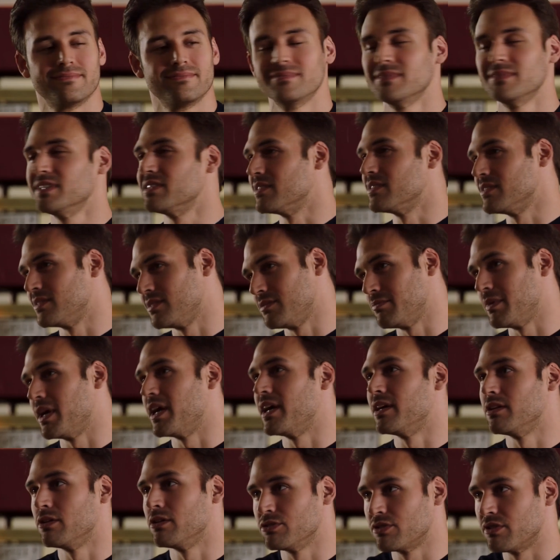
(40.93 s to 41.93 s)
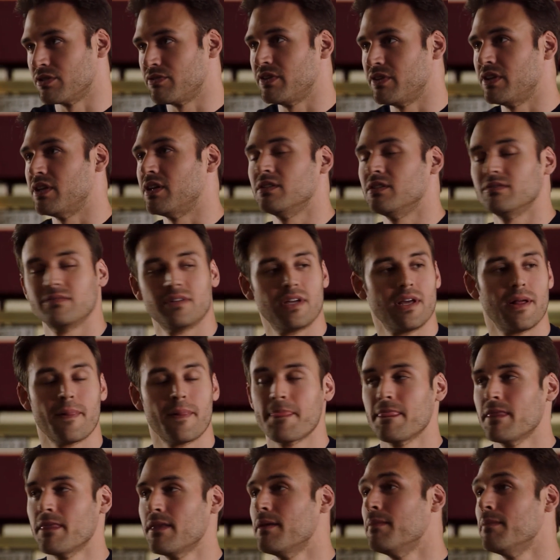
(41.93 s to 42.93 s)
This is my aunt Josefina.
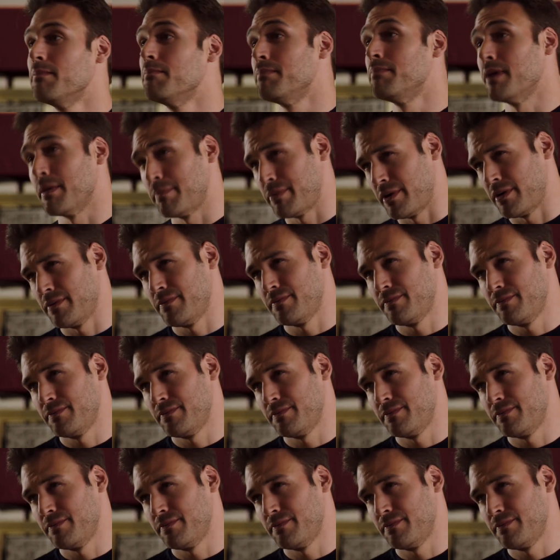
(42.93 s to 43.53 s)
Pepa.